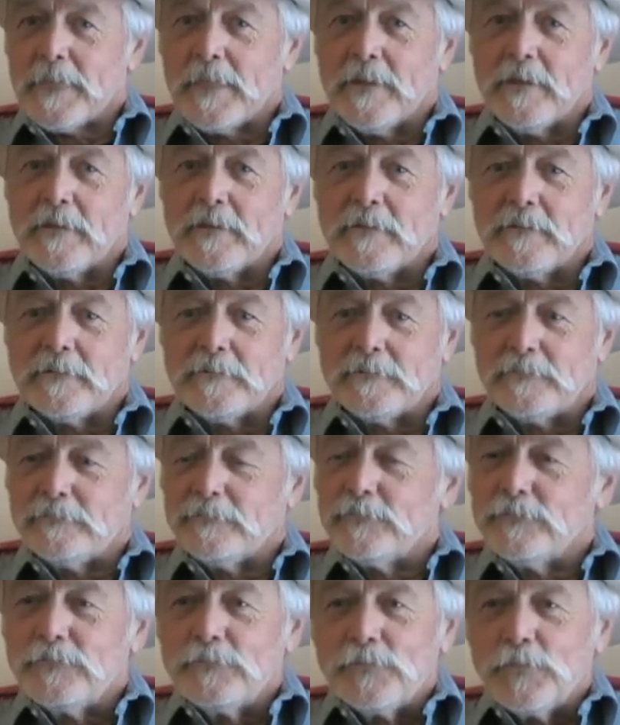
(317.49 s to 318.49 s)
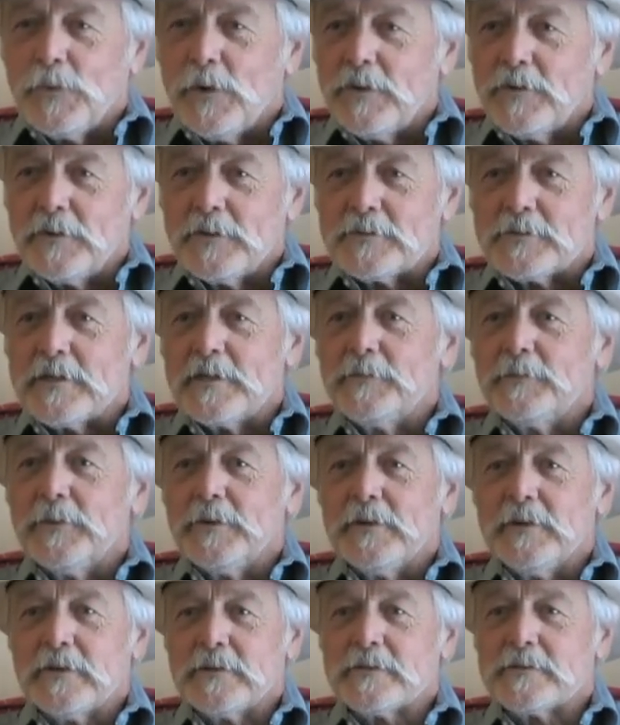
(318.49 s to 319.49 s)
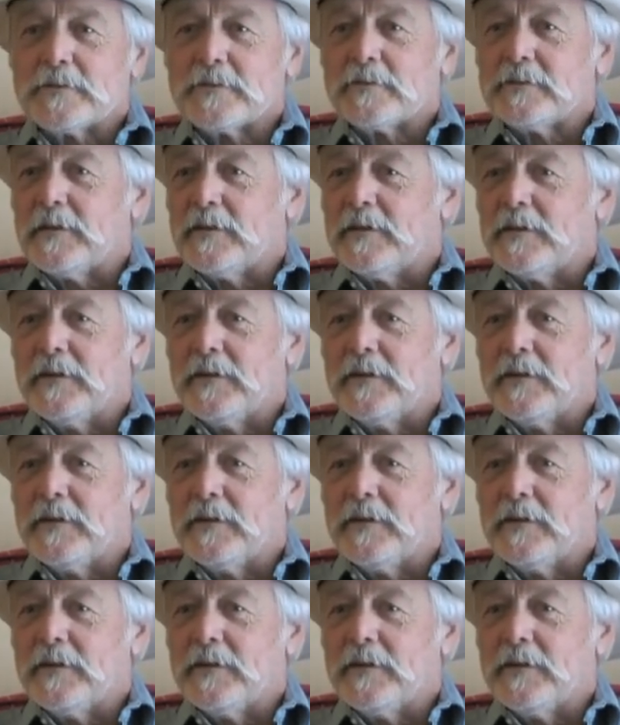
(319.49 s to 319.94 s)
Uh, Whether it's ebooks